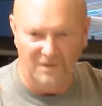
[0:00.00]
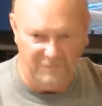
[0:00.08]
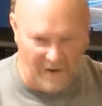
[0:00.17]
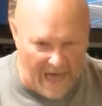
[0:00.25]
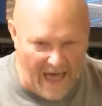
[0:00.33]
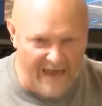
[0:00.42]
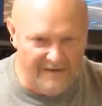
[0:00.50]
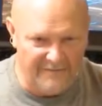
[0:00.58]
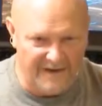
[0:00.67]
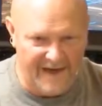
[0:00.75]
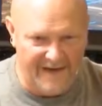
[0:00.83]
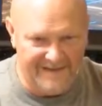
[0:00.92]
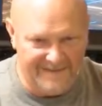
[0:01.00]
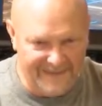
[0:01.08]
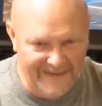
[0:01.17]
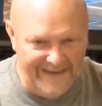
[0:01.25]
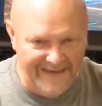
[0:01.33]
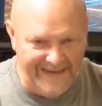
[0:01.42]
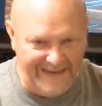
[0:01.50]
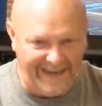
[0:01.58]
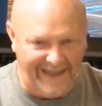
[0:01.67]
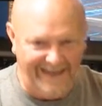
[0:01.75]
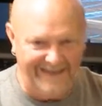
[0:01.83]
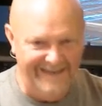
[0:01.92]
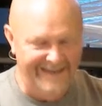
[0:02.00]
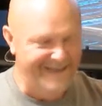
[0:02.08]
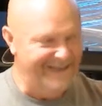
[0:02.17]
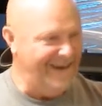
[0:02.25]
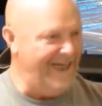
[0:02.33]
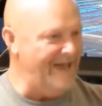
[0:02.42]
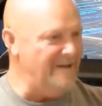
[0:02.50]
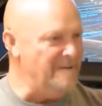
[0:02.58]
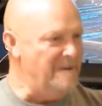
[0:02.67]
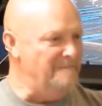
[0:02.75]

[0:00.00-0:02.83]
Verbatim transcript: of life kind of thing, like like